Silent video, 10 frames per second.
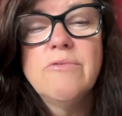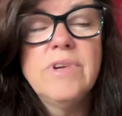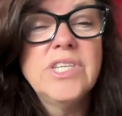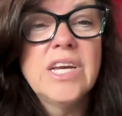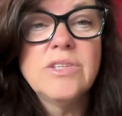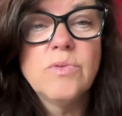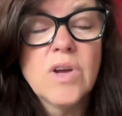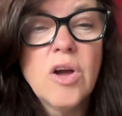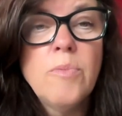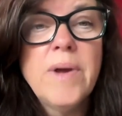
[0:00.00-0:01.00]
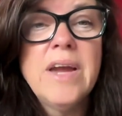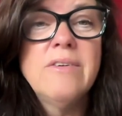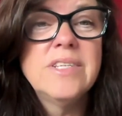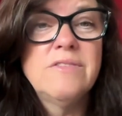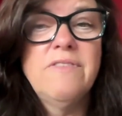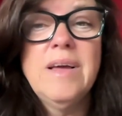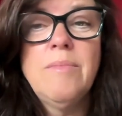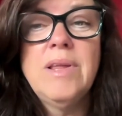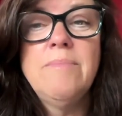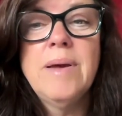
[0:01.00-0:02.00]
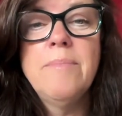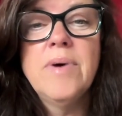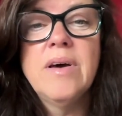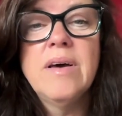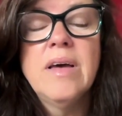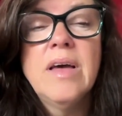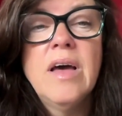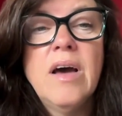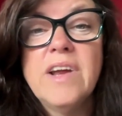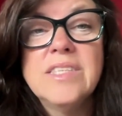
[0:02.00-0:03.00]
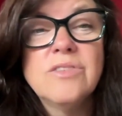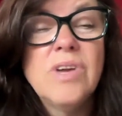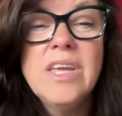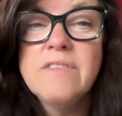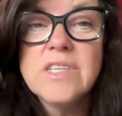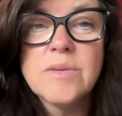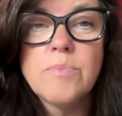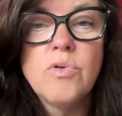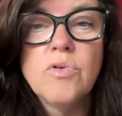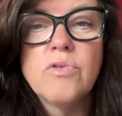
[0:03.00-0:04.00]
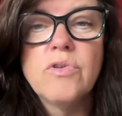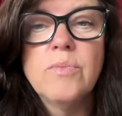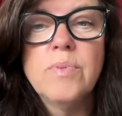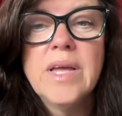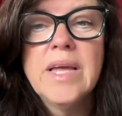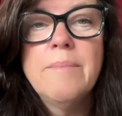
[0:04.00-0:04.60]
Reach out to a co-parent, a family member, friends, or even a support group.